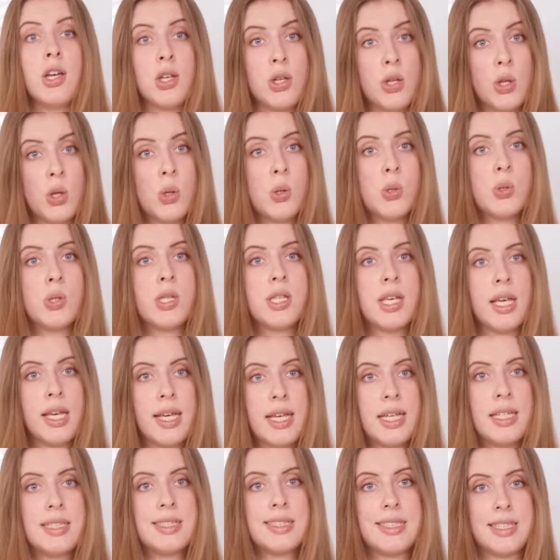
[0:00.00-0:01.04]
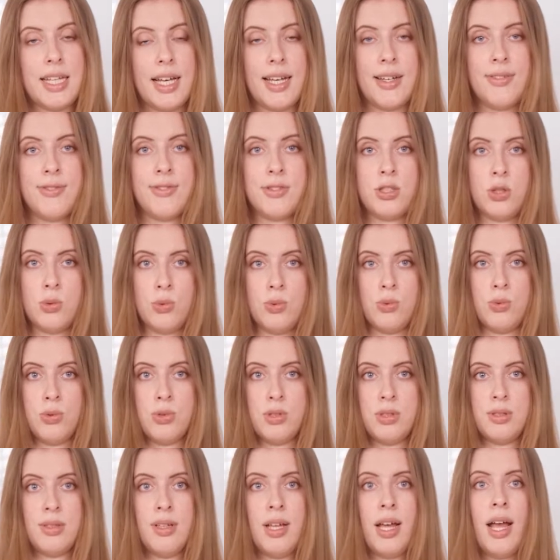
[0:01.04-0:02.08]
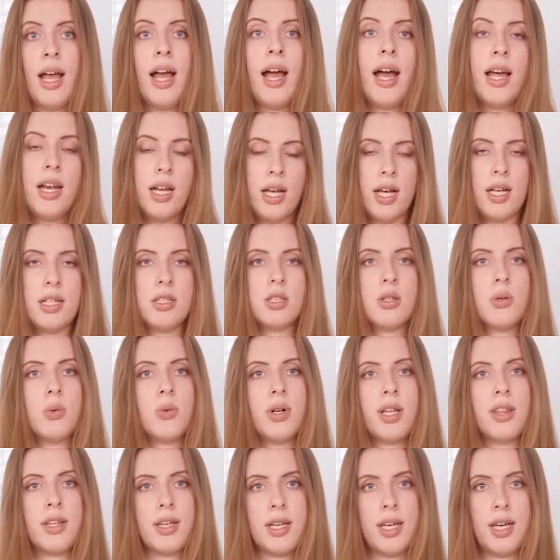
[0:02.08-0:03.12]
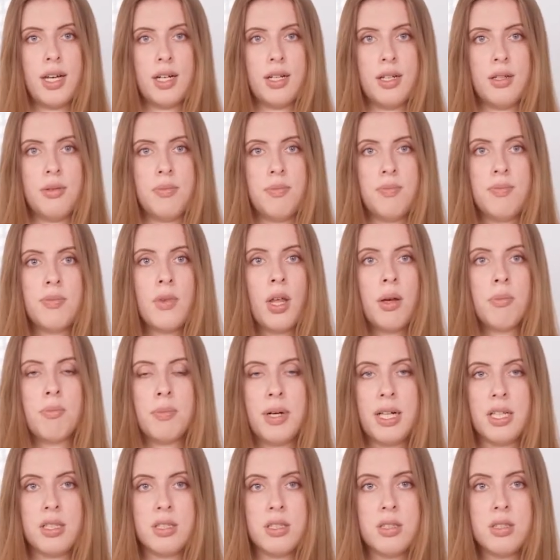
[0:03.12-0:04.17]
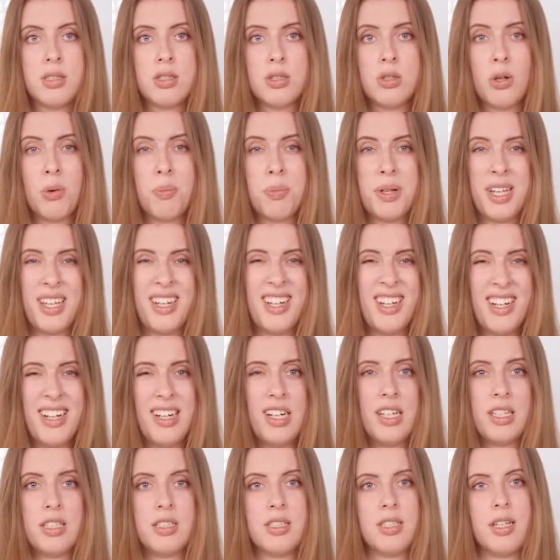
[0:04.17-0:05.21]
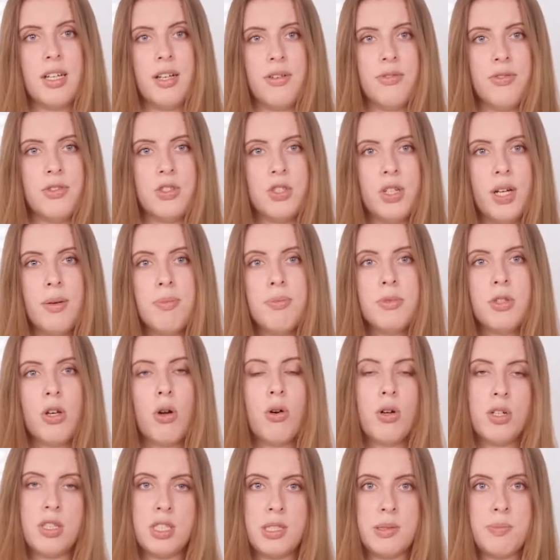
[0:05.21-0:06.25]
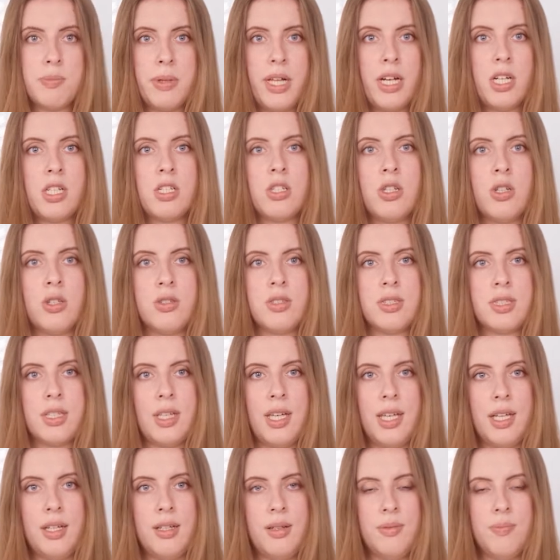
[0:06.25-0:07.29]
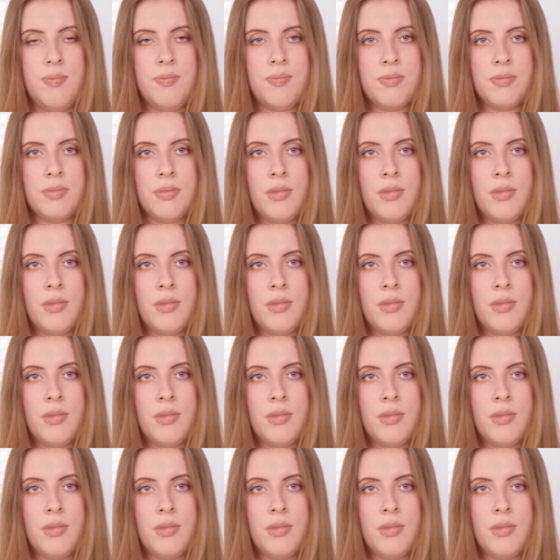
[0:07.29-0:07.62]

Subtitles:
Use heat-safe tools and handle with care. Melted soap can hurt if dripped or splashed on skin.